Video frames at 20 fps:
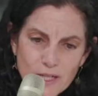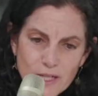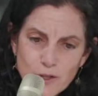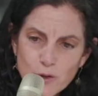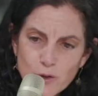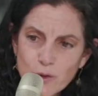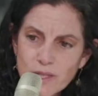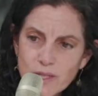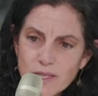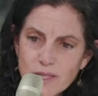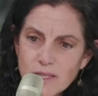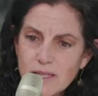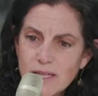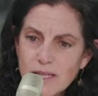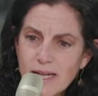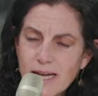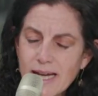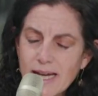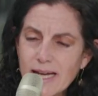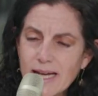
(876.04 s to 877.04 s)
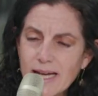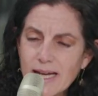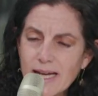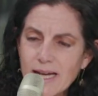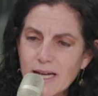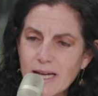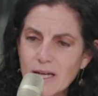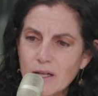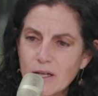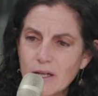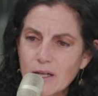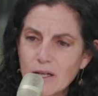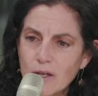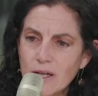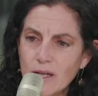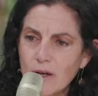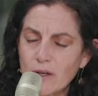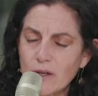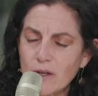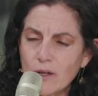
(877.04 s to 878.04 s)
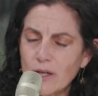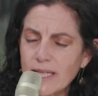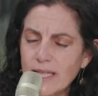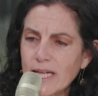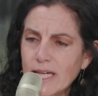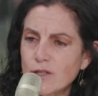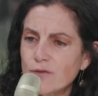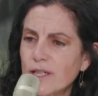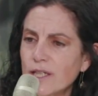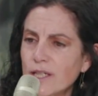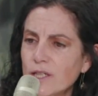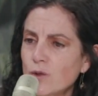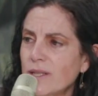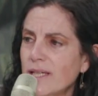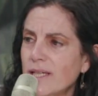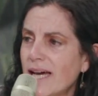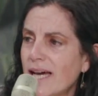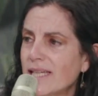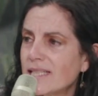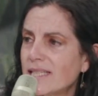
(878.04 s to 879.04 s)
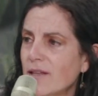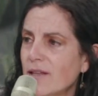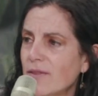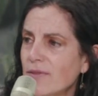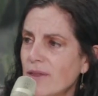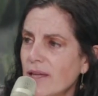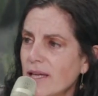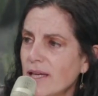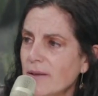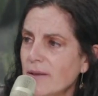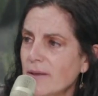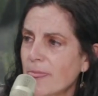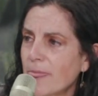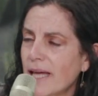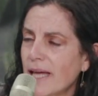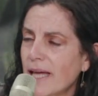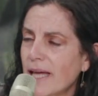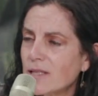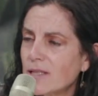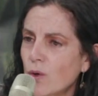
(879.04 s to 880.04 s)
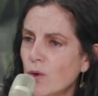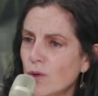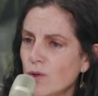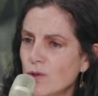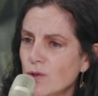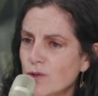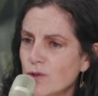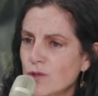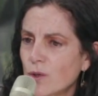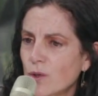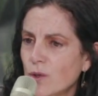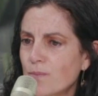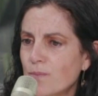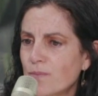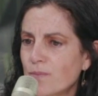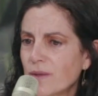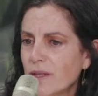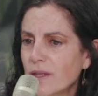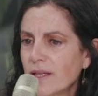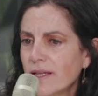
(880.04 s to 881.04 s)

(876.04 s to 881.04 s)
countries, any kind of country, and I think that also